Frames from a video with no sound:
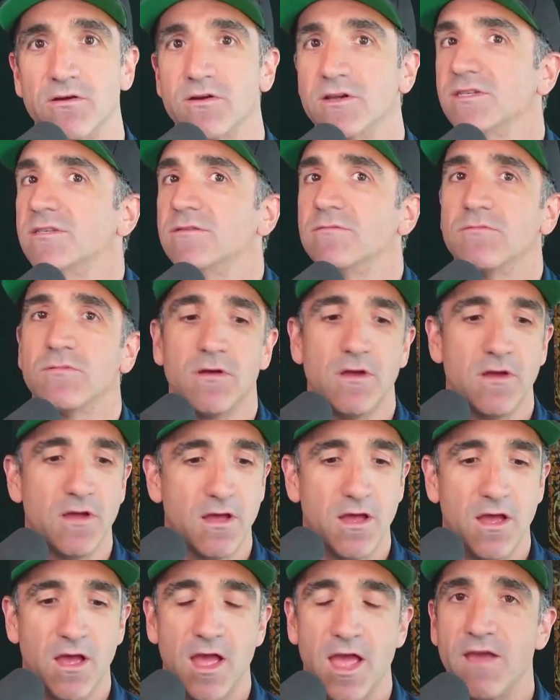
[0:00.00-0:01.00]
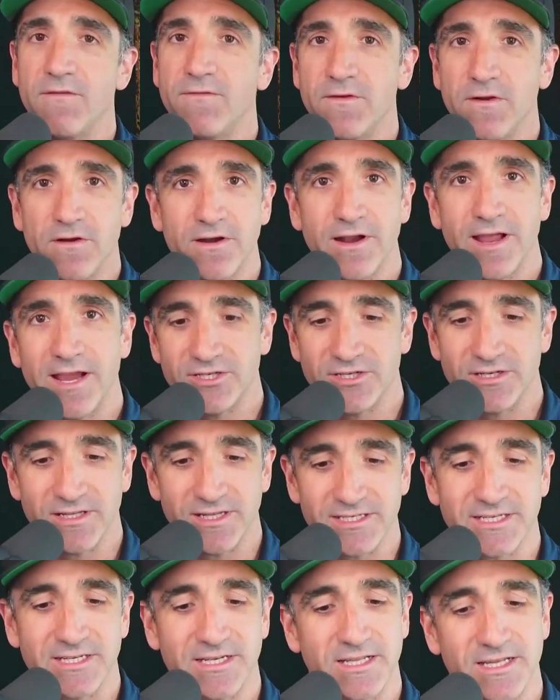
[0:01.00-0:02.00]
Because if you're an agent
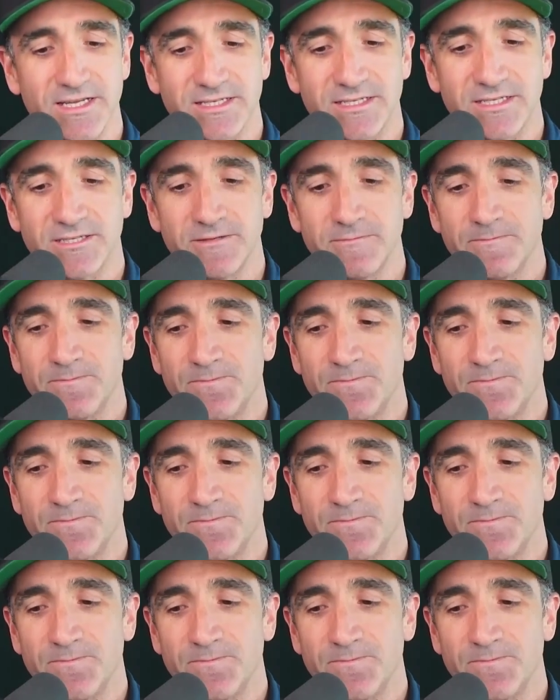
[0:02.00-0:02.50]
listening to this,